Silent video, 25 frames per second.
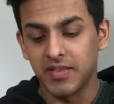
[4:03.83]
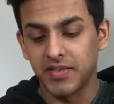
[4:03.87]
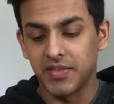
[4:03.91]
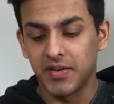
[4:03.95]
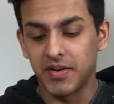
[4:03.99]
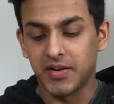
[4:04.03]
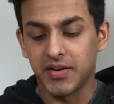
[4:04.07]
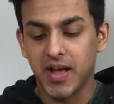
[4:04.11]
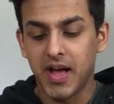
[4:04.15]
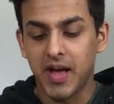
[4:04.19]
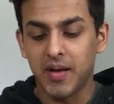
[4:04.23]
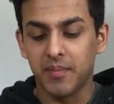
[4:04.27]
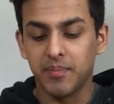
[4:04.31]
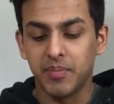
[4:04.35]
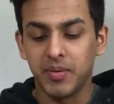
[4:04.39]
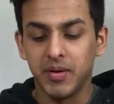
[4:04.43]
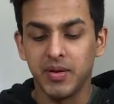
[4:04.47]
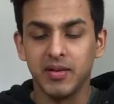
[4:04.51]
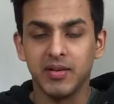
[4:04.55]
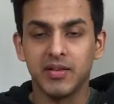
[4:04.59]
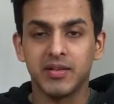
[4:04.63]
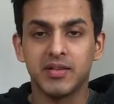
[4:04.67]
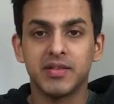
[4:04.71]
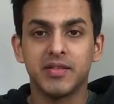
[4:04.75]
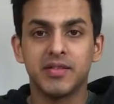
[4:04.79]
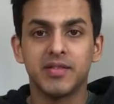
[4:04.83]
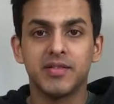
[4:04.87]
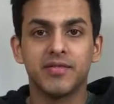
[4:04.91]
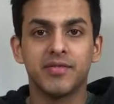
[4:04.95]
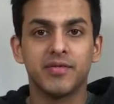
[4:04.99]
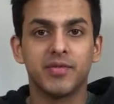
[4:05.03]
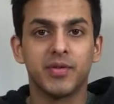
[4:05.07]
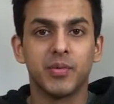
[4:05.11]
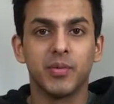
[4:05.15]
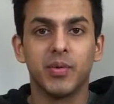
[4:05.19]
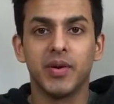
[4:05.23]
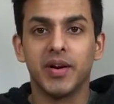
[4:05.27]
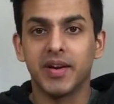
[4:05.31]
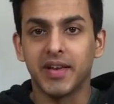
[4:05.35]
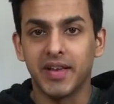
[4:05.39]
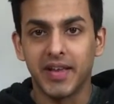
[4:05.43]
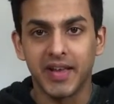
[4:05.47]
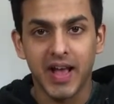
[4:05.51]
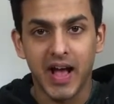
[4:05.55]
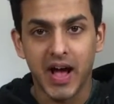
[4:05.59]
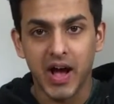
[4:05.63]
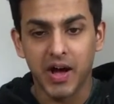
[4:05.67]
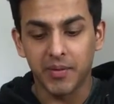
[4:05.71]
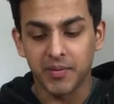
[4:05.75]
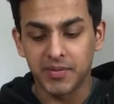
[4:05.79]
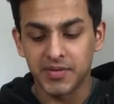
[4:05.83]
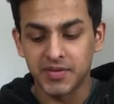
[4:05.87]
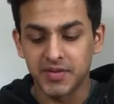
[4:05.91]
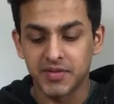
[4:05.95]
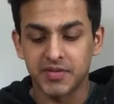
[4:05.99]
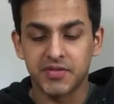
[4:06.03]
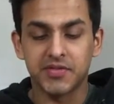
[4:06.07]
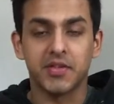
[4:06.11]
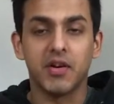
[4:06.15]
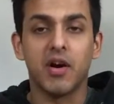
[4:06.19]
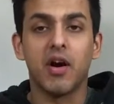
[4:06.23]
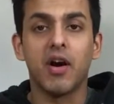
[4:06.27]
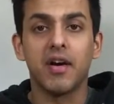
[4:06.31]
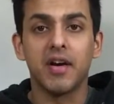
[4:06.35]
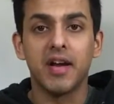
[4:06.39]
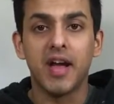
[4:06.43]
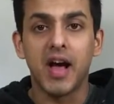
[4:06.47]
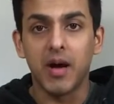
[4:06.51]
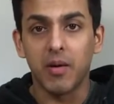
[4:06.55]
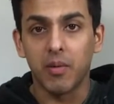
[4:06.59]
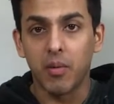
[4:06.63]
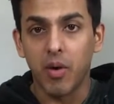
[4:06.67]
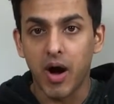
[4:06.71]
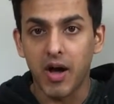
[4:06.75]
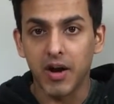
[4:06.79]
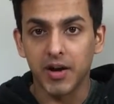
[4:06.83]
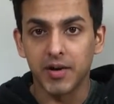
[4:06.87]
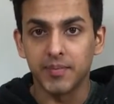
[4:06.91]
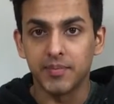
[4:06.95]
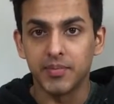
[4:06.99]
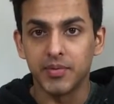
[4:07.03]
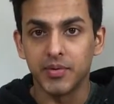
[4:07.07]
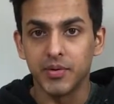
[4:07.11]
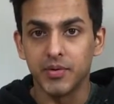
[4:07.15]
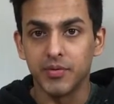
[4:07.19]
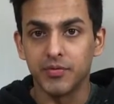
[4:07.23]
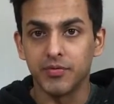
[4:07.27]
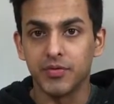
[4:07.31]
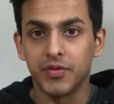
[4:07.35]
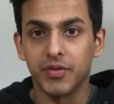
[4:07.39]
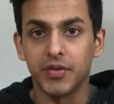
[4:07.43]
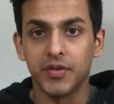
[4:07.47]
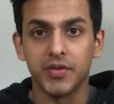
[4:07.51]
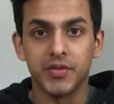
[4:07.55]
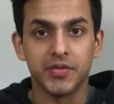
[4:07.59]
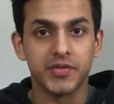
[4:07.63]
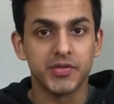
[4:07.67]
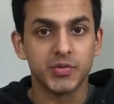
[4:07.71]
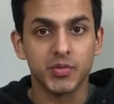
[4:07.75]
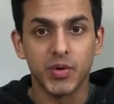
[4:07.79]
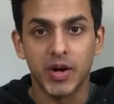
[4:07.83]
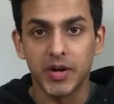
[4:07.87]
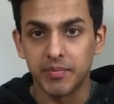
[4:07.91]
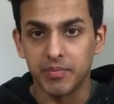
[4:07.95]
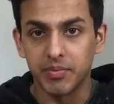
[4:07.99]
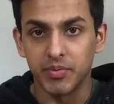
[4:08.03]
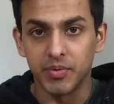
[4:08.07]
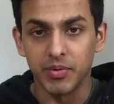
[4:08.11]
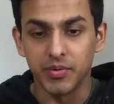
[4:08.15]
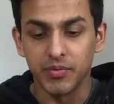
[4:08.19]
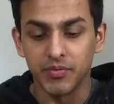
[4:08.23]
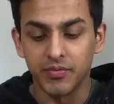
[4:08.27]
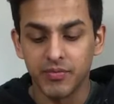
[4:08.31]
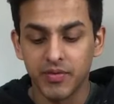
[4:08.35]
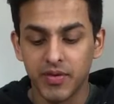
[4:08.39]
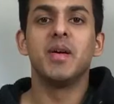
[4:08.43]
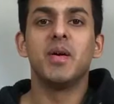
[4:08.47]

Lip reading: They're not built for working out since they are not waterproof or sweat-proof.